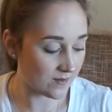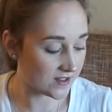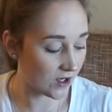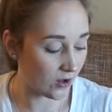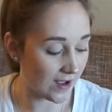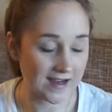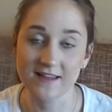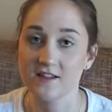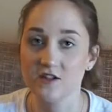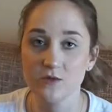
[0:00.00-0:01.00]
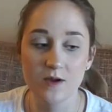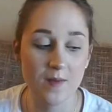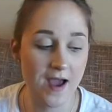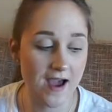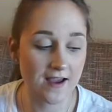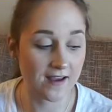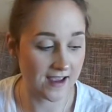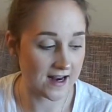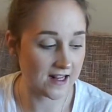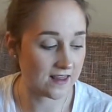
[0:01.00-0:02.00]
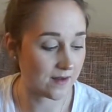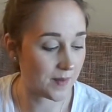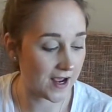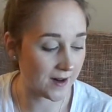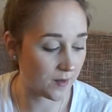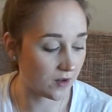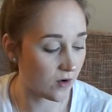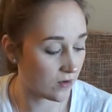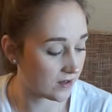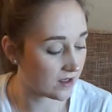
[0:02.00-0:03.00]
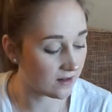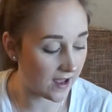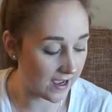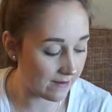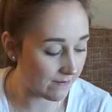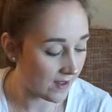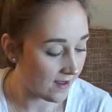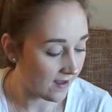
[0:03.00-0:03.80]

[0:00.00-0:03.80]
So I got this 3-pack, again in the pineapple coconut lime.